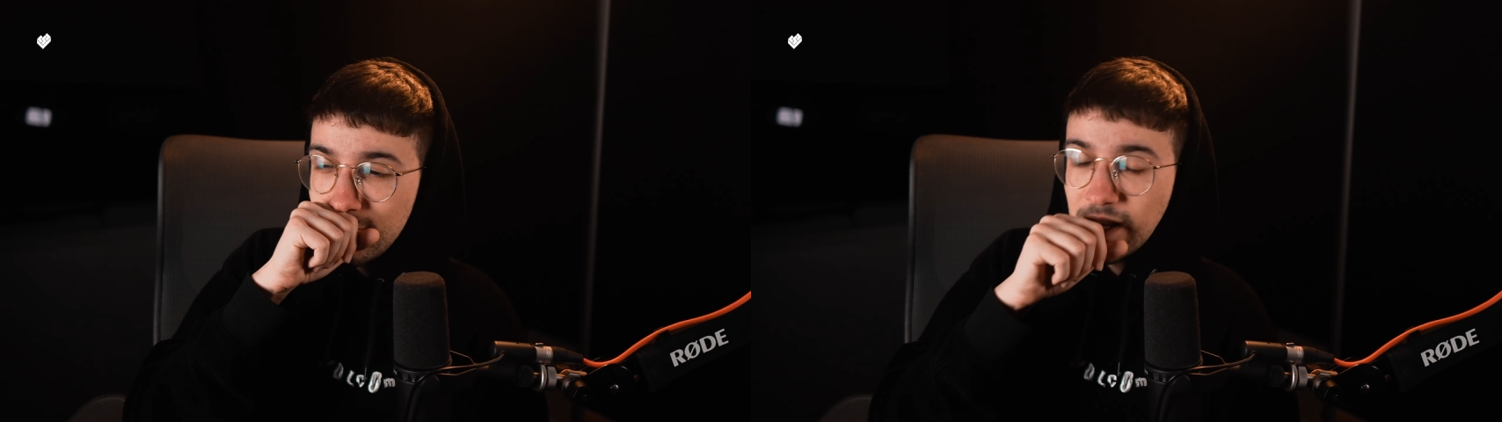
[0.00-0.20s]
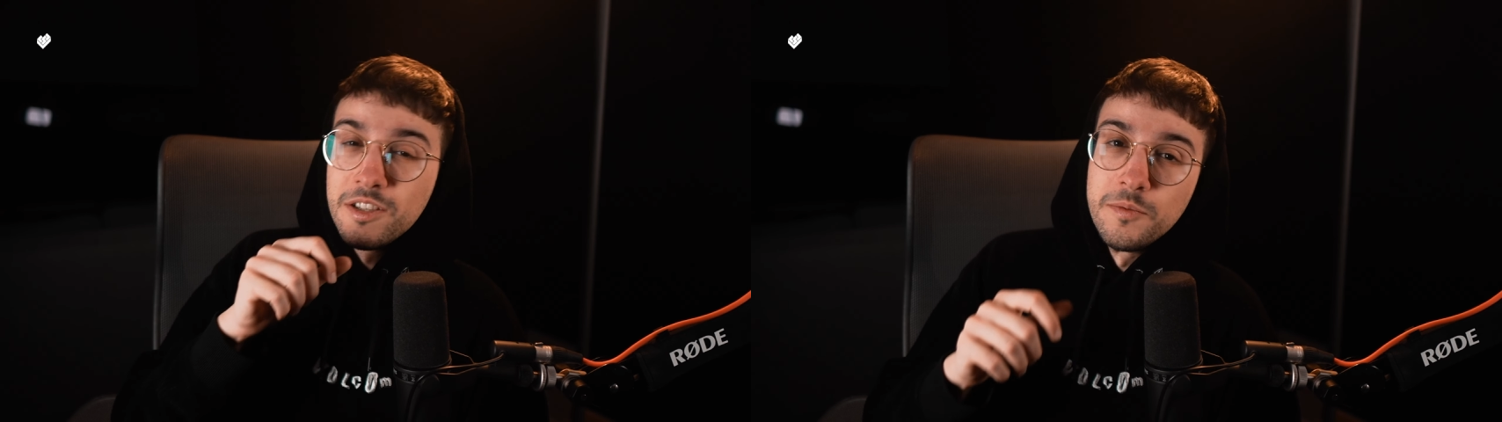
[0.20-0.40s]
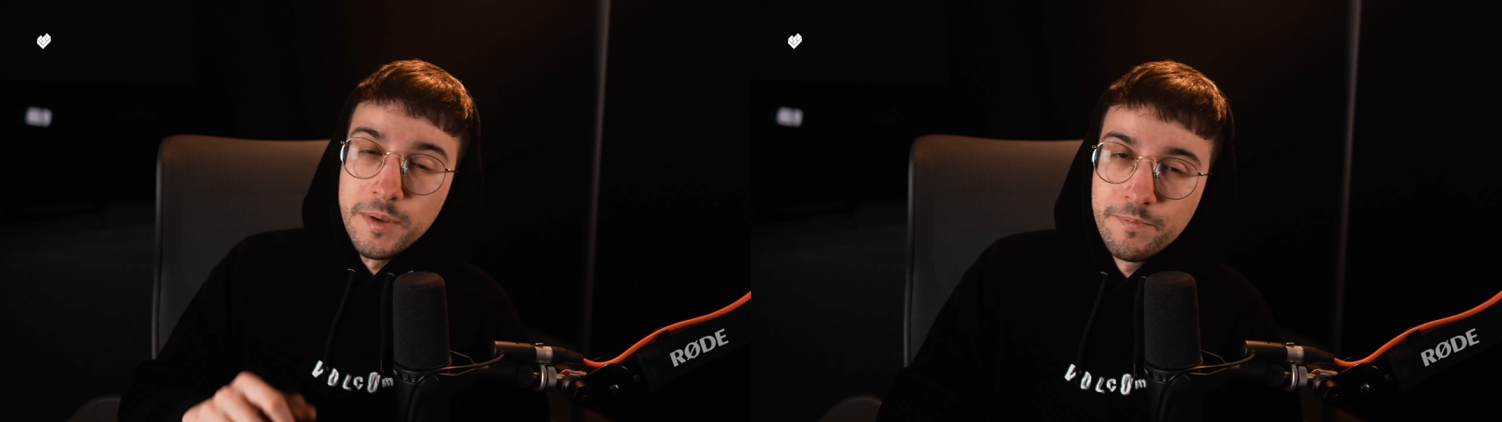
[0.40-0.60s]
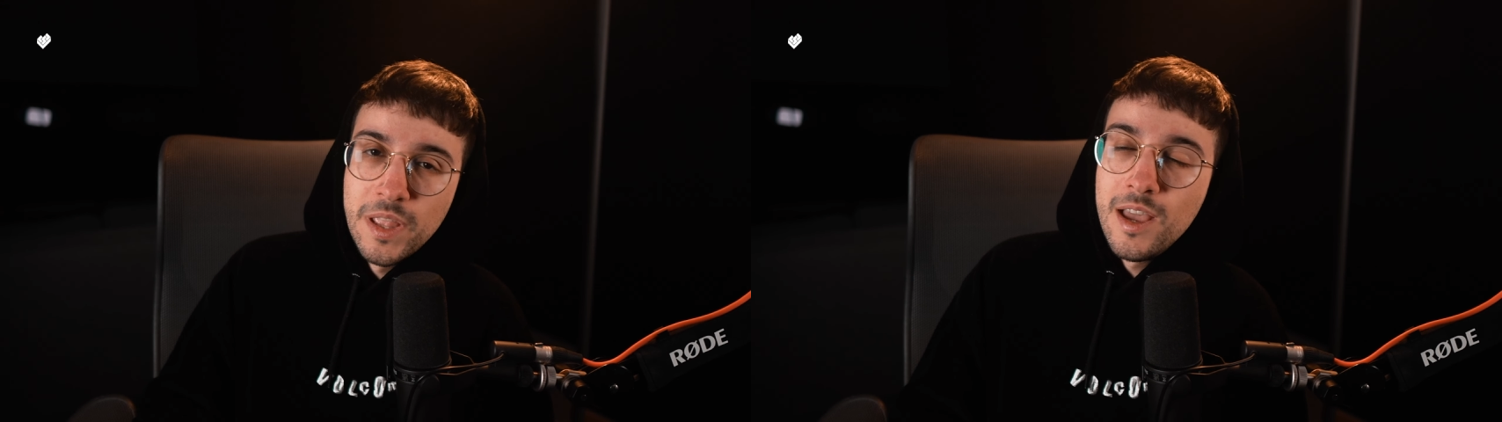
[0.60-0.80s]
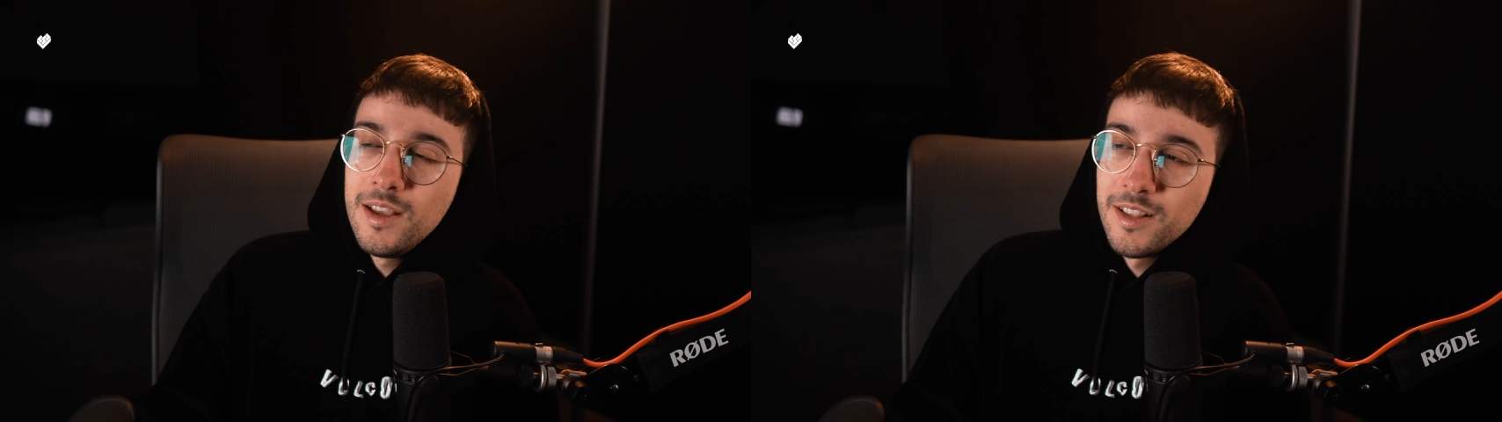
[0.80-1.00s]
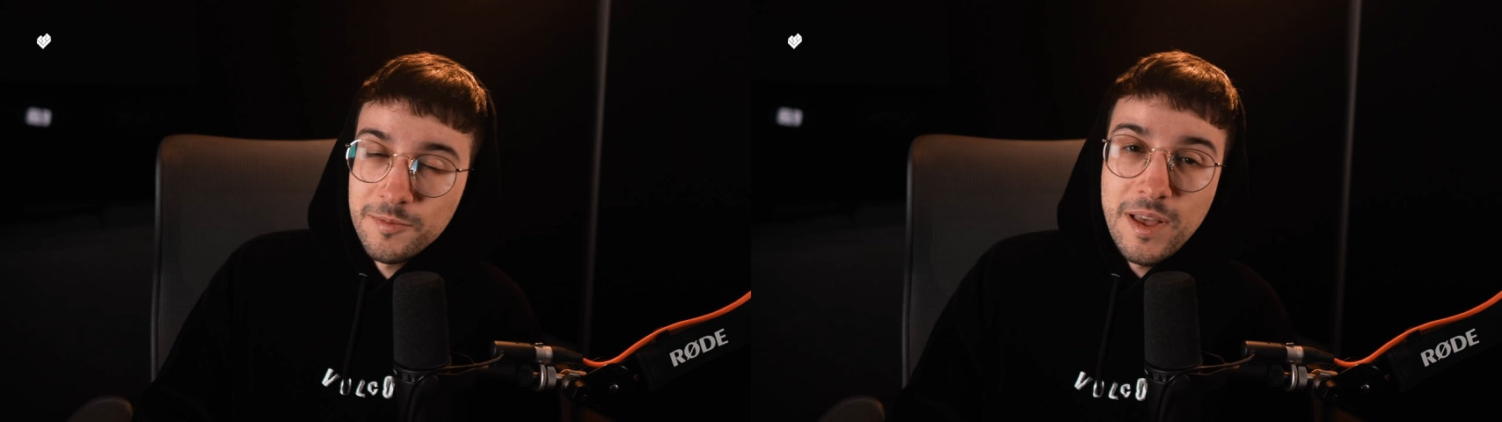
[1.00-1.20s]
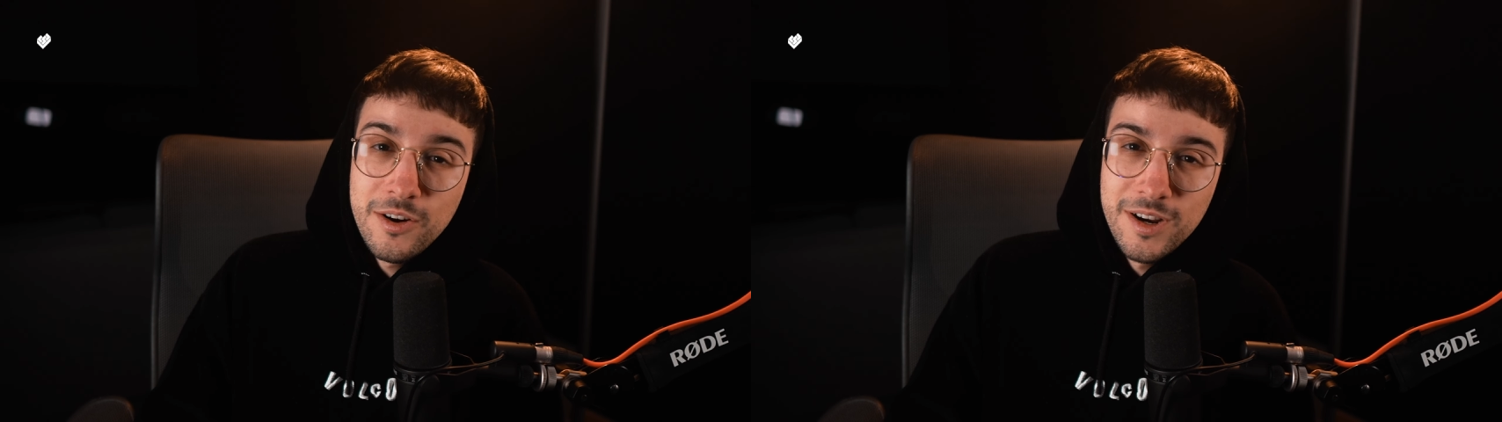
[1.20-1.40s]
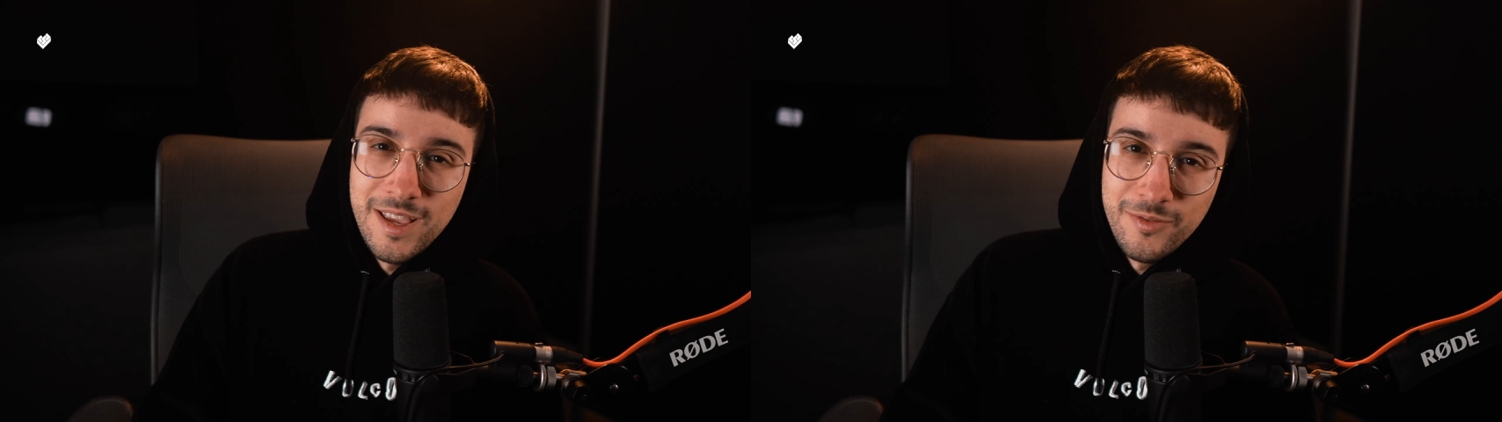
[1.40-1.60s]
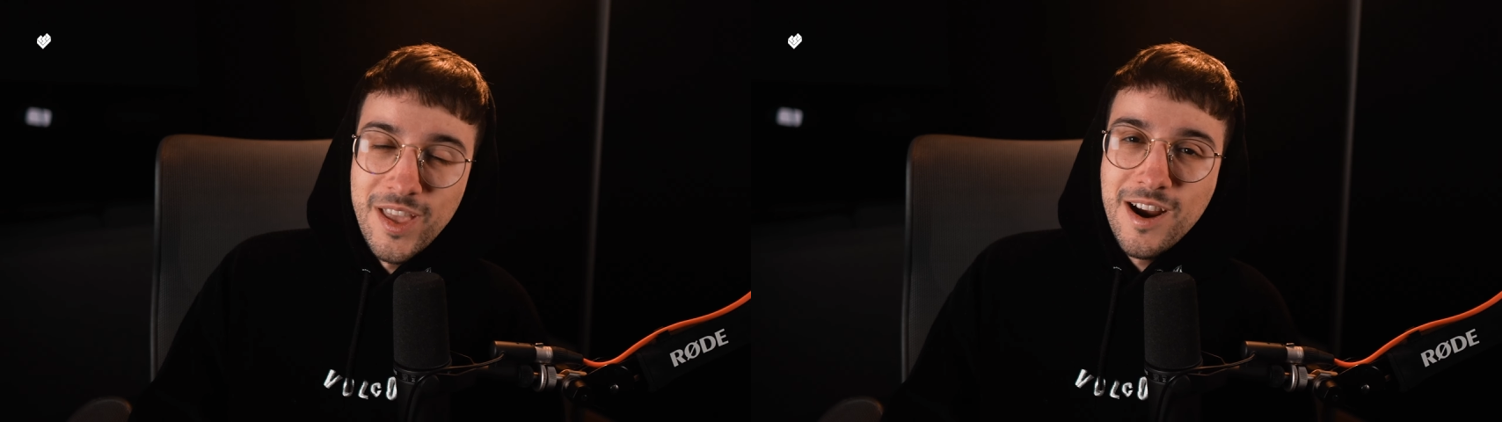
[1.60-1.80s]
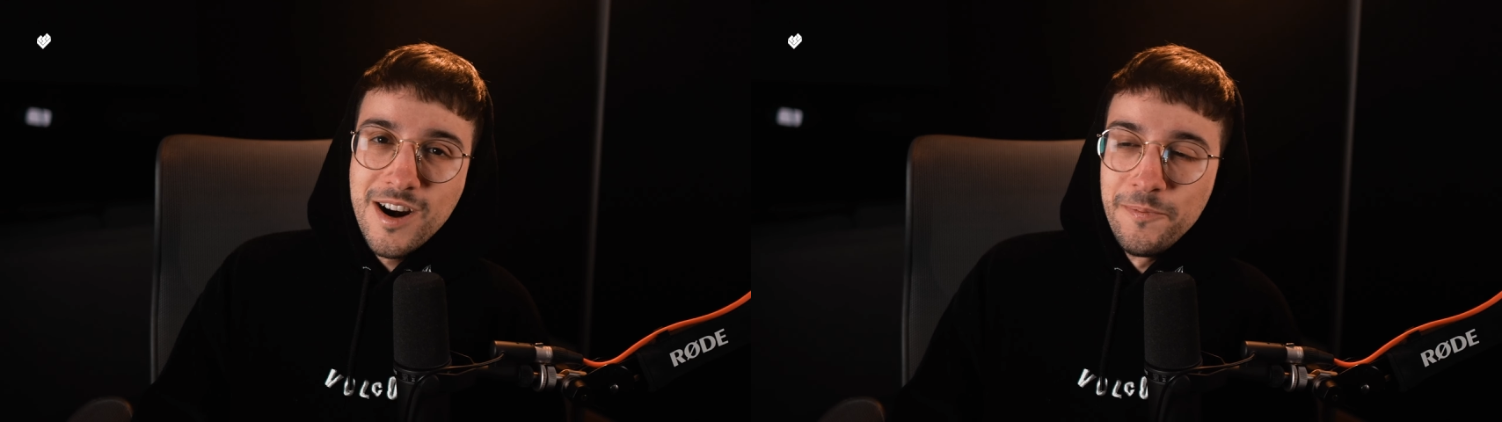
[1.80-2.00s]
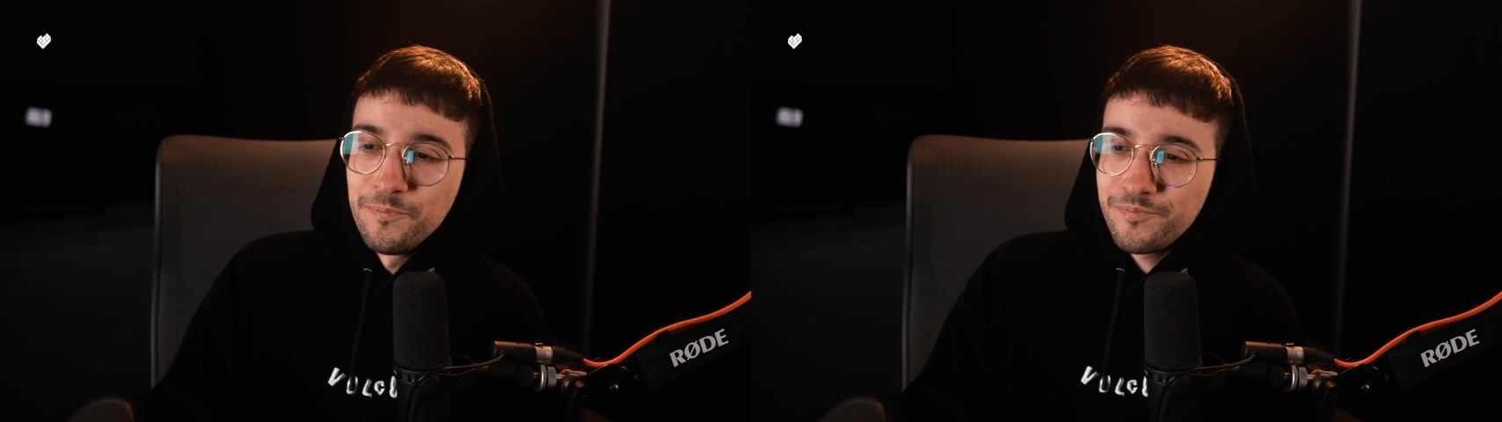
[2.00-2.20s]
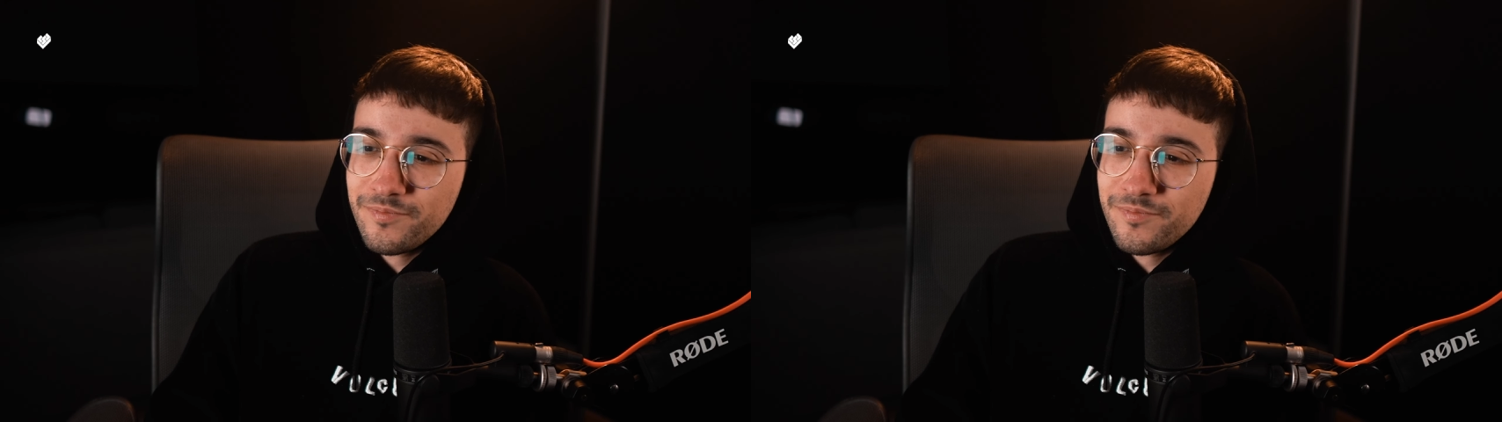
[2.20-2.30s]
excuse me, doesn't matter if they are